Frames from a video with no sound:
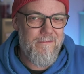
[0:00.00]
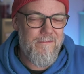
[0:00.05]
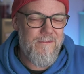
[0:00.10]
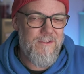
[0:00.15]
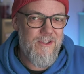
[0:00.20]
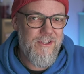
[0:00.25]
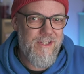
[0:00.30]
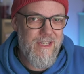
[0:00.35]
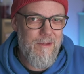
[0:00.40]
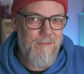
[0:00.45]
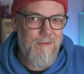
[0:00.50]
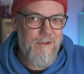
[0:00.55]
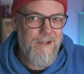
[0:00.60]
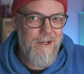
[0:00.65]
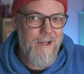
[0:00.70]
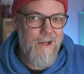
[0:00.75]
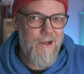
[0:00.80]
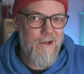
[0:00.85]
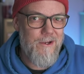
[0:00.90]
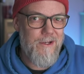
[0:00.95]
Just keeping an
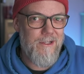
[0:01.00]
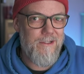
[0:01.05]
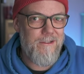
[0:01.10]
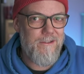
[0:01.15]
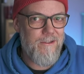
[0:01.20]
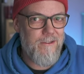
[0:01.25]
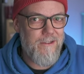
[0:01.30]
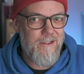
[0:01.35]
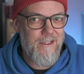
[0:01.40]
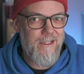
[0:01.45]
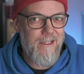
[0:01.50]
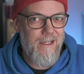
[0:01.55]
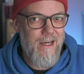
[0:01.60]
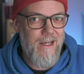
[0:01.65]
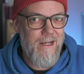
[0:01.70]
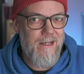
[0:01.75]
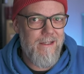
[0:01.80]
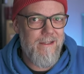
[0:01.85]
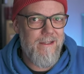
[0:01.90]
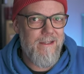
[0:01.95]
eye on it, looking
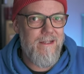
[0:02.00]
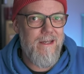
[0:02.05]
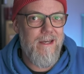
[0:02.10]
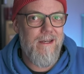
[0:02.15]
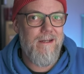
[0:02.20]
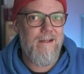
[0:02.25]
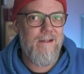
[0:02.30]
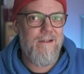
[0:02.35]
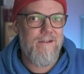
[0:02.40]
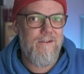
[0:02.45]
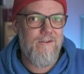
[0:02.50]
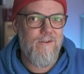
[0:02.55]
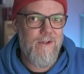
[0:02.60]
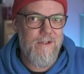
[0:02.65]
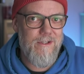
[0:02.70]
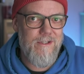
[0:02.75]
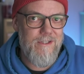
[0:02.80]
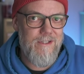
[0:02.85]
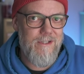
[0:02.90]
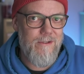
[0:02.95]
at it in the data, trying
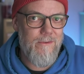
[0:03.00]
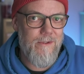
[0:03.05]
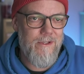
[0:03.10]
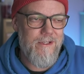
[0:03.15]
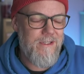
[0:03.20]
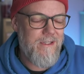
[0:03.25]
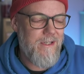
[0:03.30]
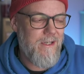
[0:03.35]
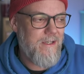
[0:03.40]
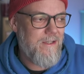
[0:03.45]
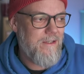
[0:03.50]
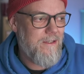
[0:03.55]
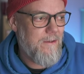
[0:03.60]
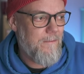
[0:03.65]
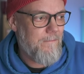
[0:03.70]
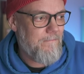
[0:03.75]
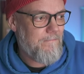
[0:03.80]
to see what it says.